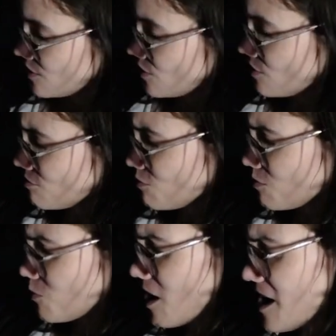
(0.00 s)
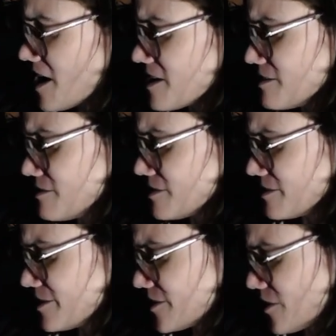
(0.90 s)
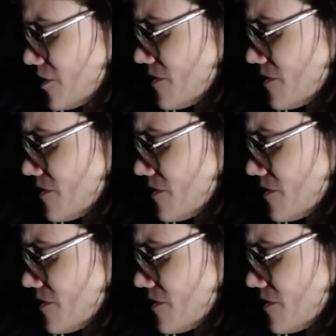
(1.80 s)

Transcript: Oh, why is it so